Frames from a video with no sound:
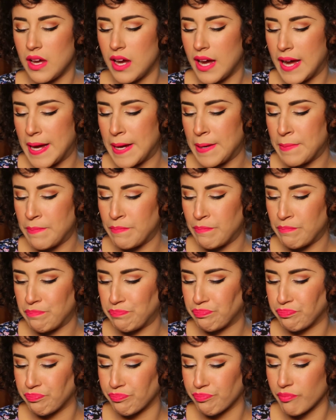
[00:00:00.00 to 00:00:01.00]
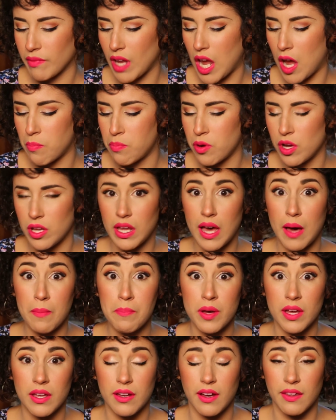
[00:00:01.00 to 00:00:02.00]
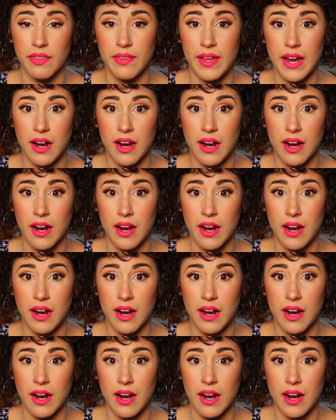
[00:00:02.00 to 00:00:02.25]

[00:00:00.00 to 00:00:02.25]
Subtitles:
I'll put on